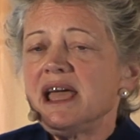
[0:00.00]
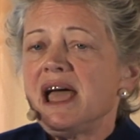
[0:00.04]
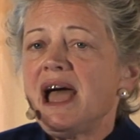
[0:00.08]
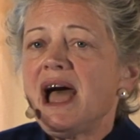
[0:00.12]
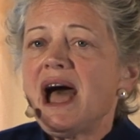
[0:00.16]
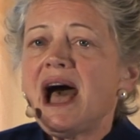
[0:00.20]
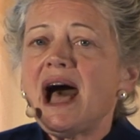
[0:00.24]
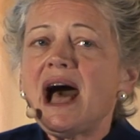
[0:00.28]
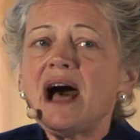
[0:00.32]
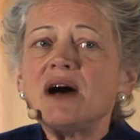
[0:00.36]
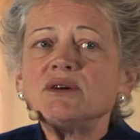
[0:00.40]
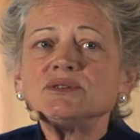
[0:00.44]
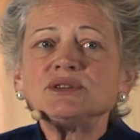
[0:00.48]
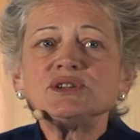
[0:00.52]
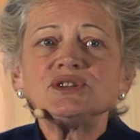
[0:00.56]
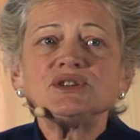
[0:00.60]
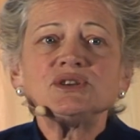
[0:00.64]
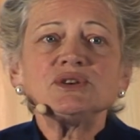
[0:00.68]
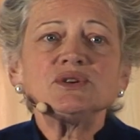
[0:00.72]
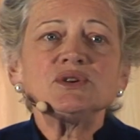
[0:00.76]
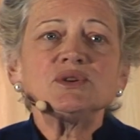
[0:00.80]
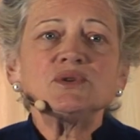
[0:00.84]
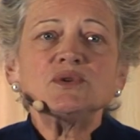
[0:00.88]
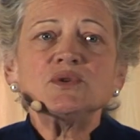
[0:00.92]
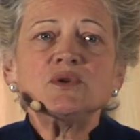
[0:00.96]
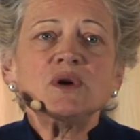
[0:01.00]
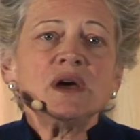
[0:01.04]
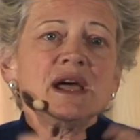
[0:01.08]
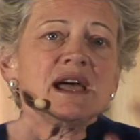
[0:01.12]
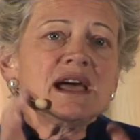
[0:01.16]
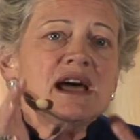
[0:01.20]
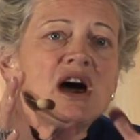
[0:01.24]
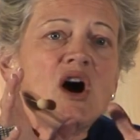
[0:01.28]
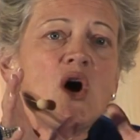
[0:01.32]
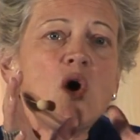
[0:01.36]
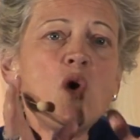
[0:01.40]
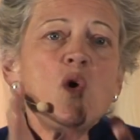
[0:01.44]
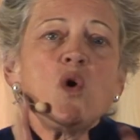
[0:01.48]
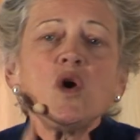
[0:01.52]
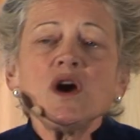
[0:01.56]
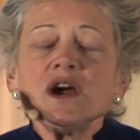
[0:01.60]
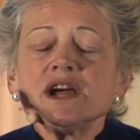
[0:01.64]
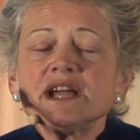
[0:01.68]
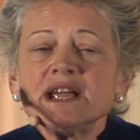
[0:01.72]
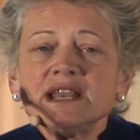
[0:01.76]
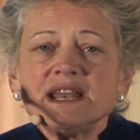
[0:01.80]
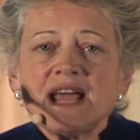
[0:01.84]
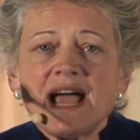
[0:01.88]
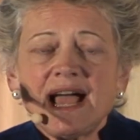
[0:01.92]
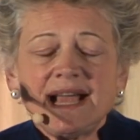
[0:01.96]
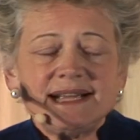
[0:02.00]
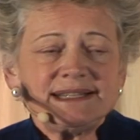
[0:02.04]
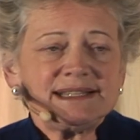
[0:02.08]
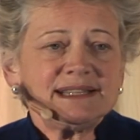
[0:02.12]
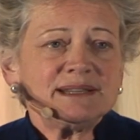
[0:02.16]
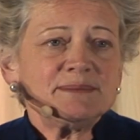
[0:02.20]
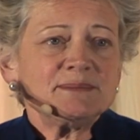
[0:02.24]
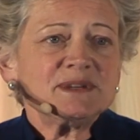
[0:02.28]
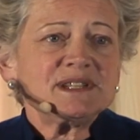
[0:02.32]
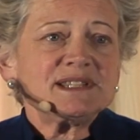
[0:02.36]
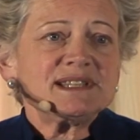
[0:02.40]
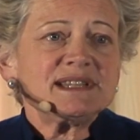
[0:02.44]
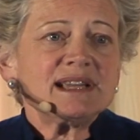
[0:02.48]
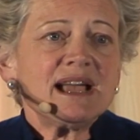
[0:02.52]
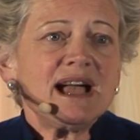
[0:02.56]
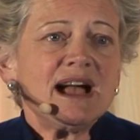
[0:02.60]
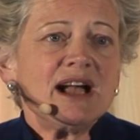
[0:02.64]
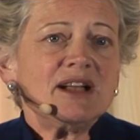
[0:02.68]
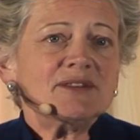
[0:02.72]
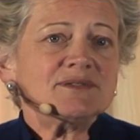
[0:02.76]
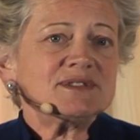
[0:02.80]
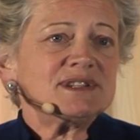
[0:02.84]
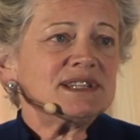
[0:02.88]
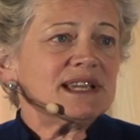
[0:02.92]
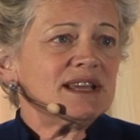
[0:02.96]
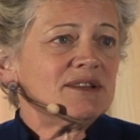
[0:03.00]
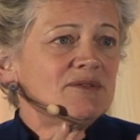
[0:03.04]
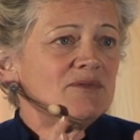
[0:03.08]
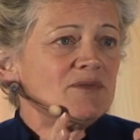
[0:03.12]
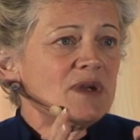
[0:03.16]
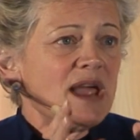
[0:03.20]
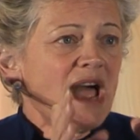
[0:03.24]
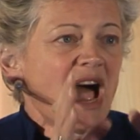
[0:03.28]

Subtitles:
how to organize themselves in